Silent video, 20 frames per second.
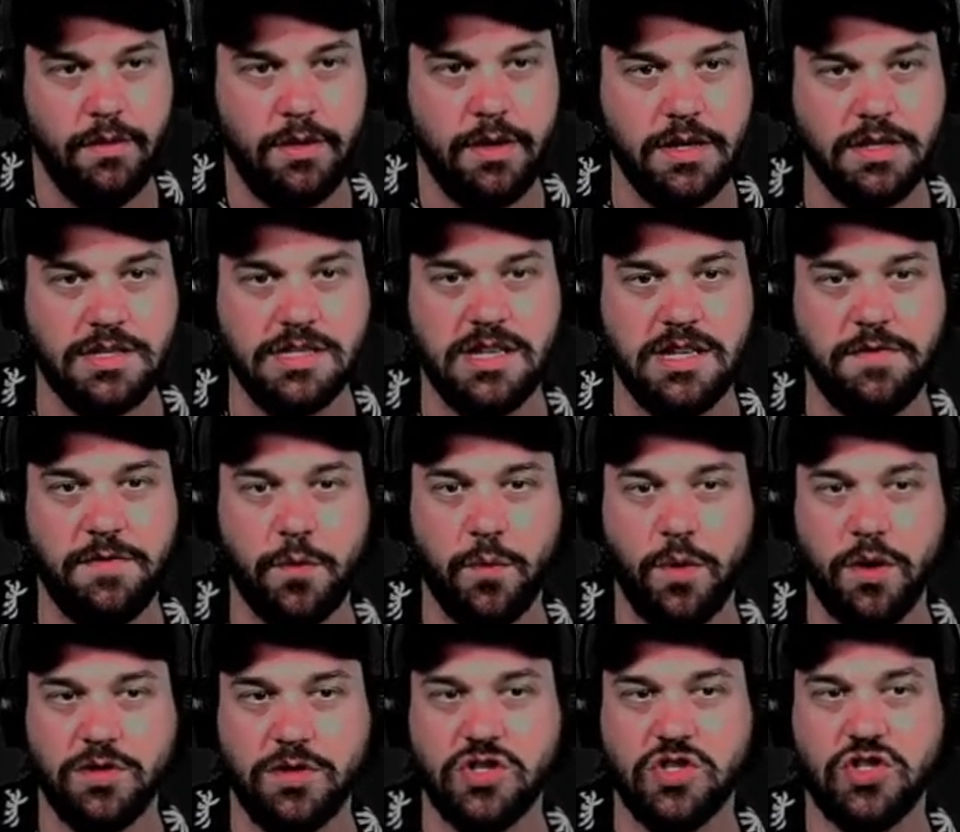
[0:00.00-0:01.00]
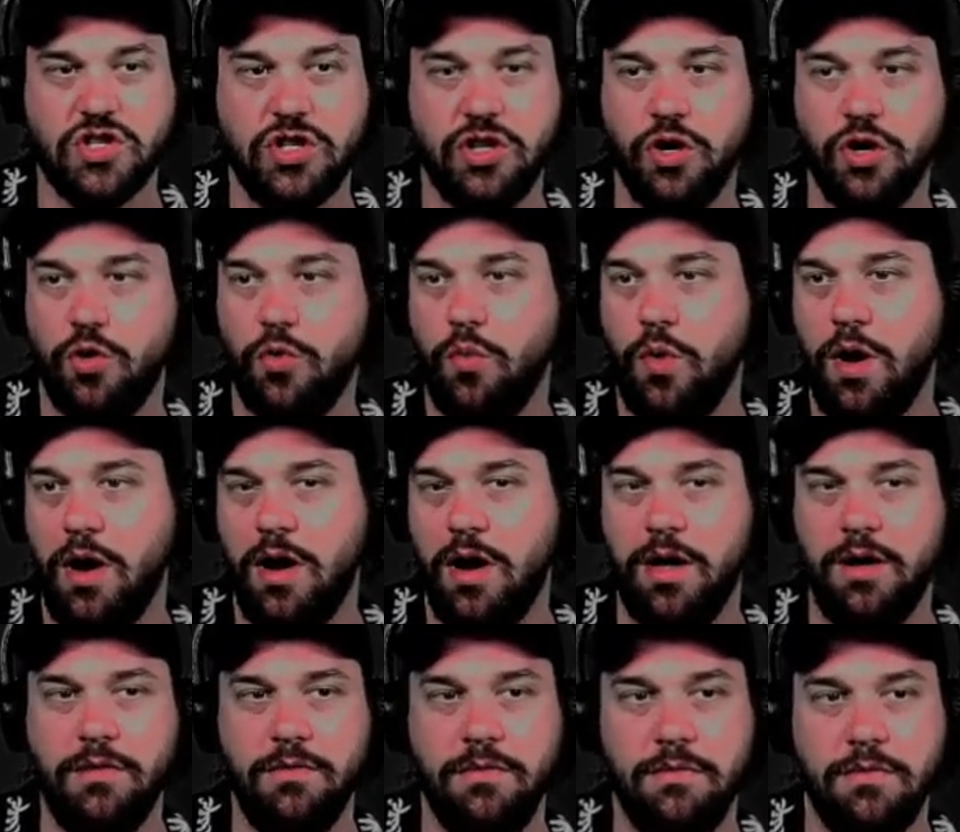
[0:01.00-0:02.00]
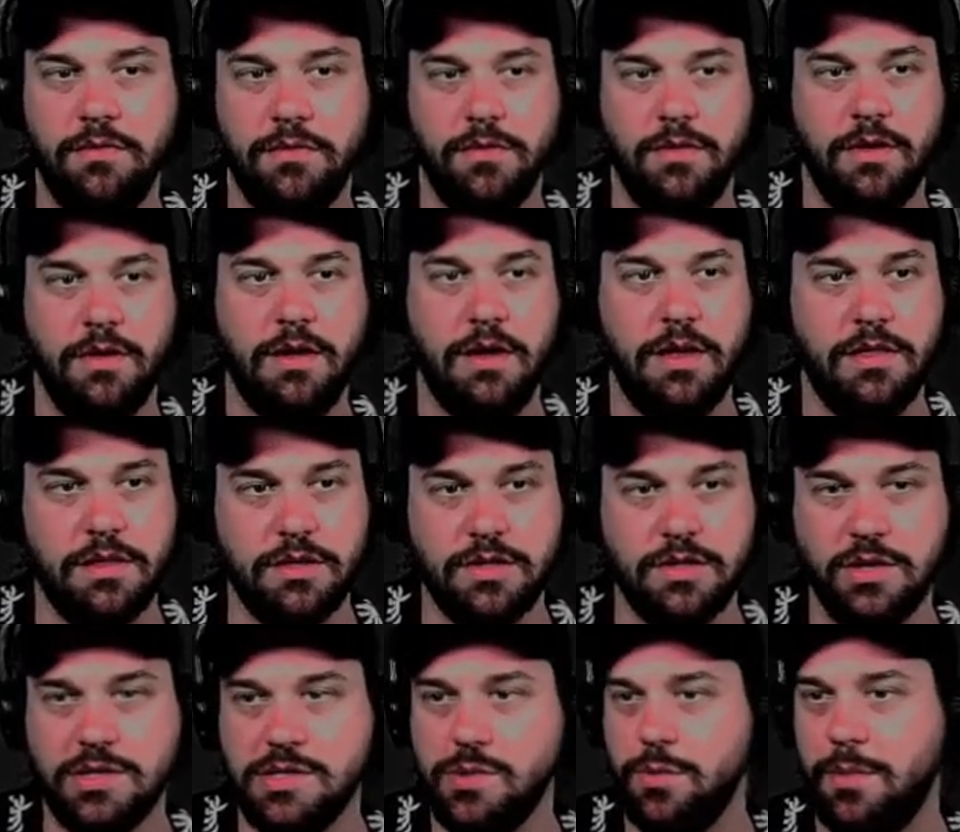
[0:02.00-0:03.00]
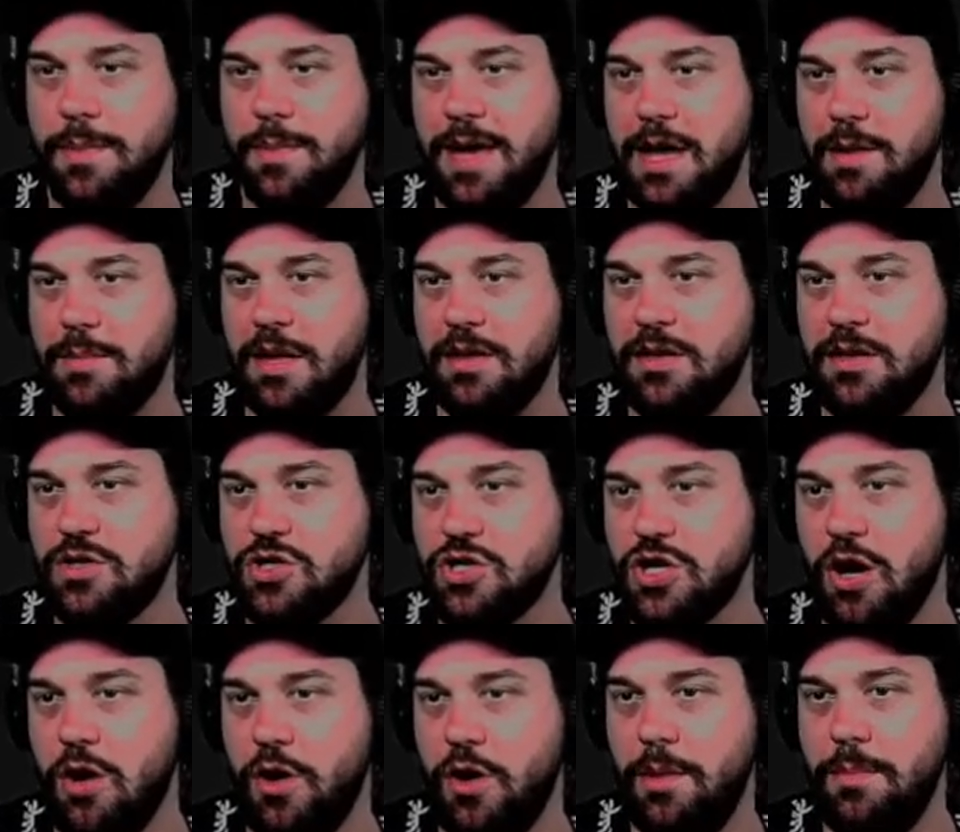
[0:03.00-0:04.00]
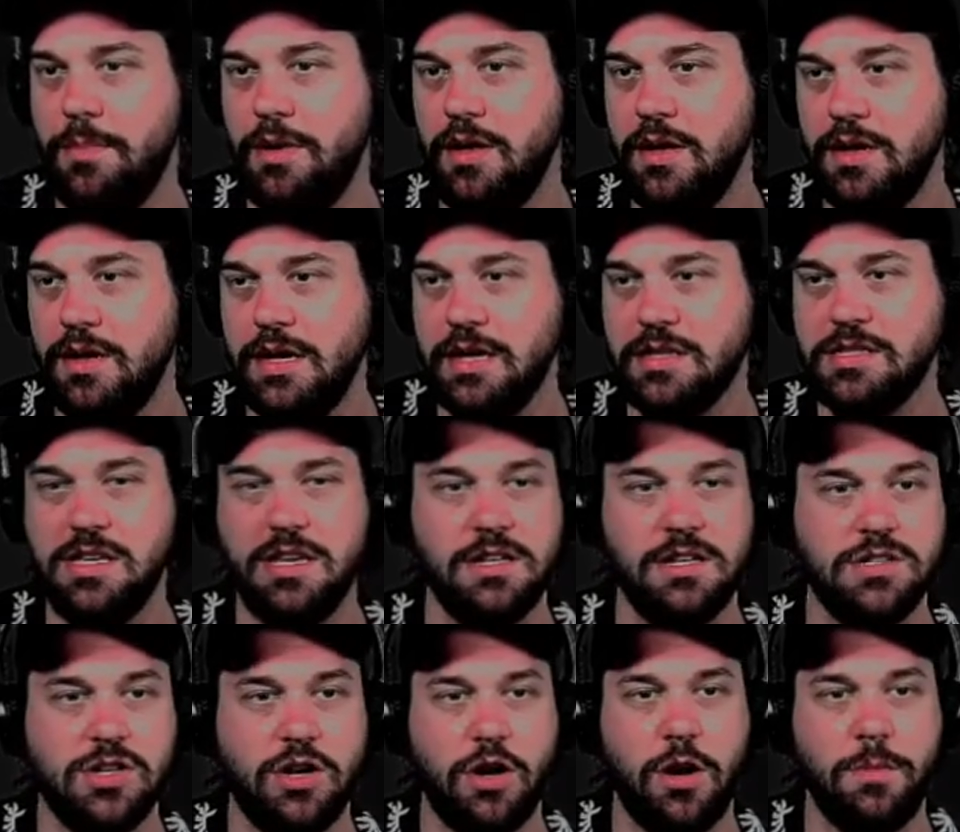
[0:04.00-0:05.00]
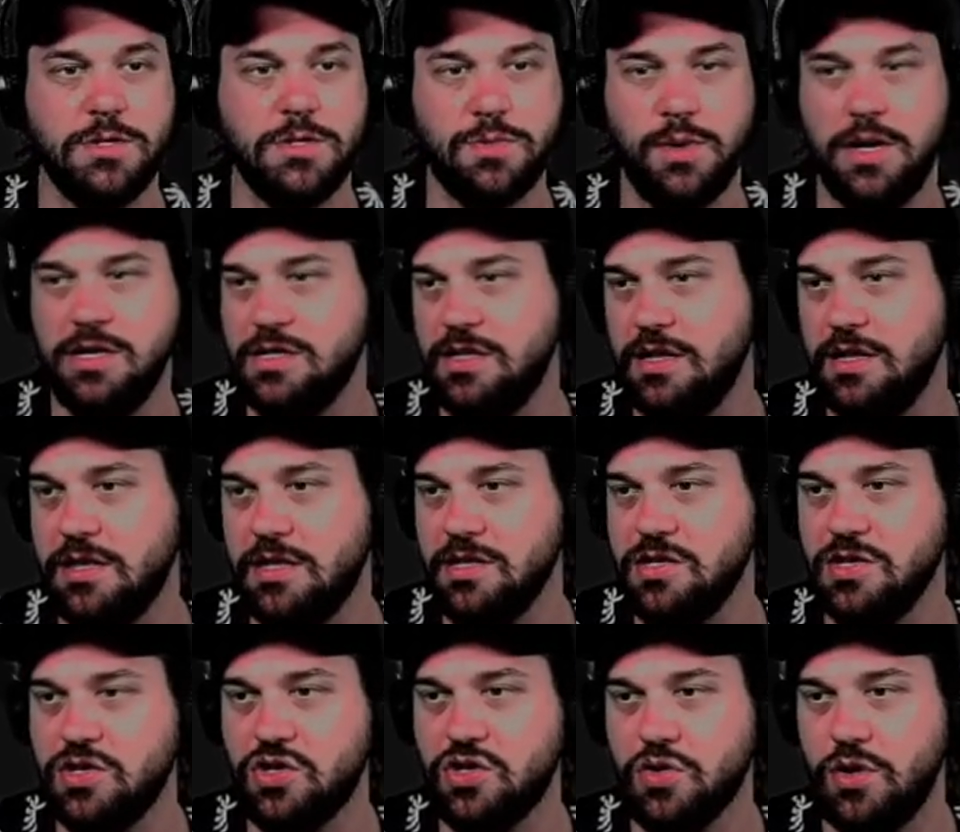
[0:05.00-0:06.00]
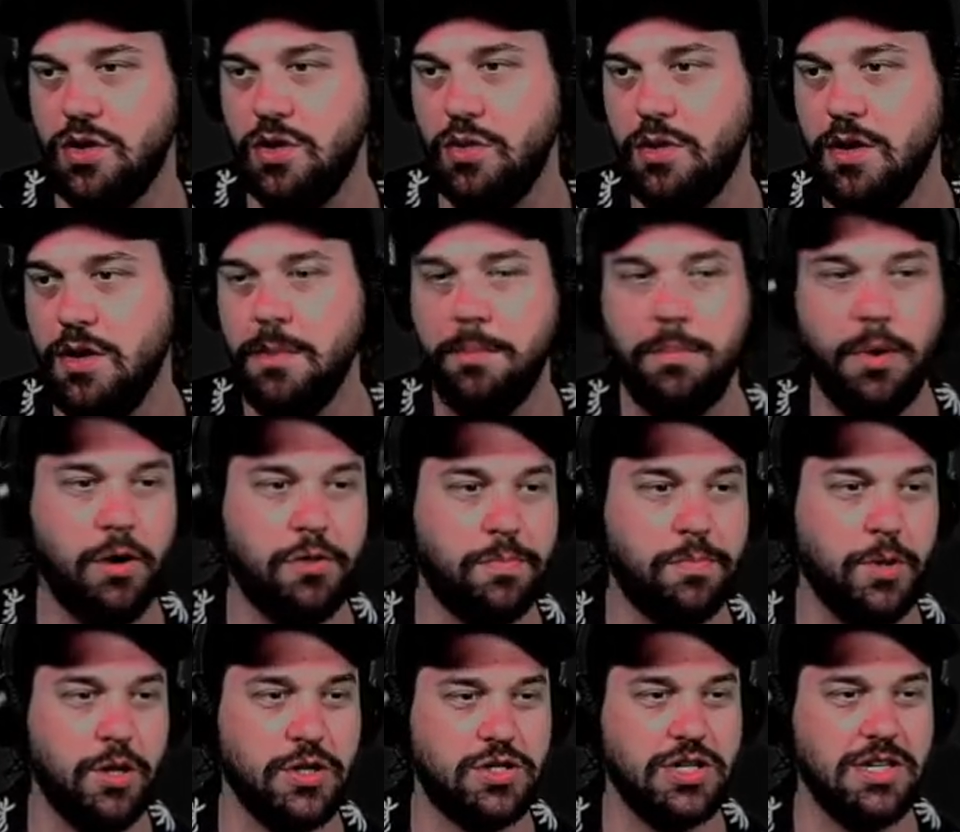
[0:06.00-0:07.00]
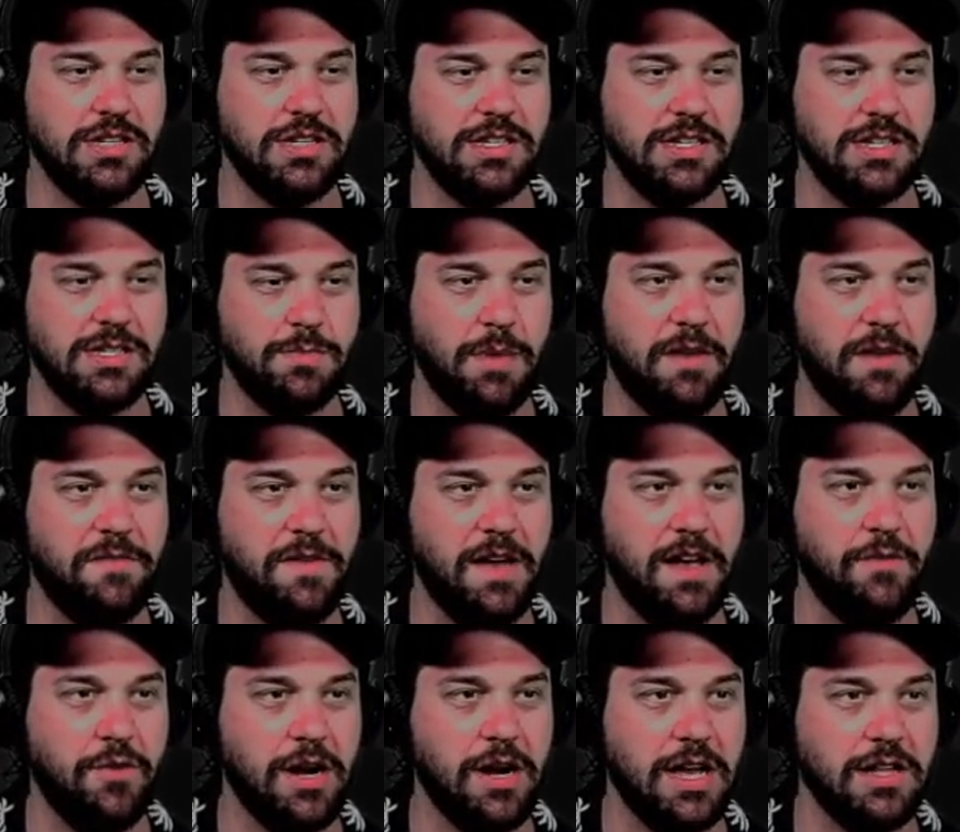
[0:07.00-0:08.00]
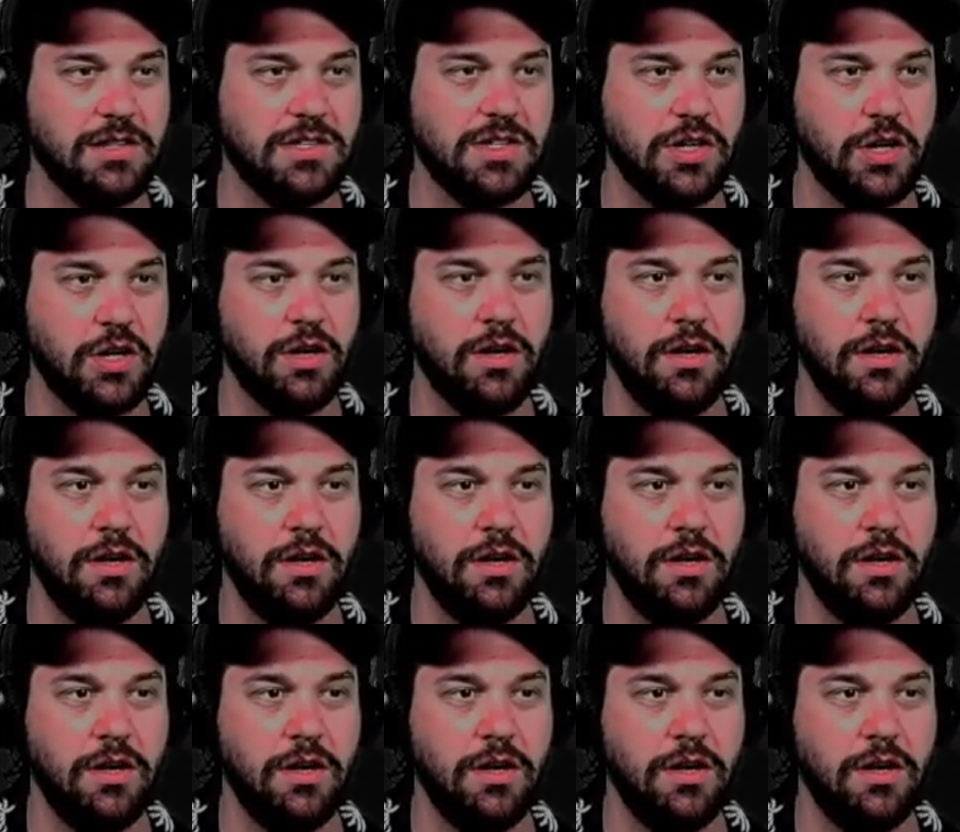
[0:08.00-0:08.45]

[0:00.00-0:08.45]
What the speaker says: Gonna see if it works. 2, 1. I think Darcy would be mad about that. Show him. Nixon is a garbage president. This is true. Both Bushes is my favorite answer.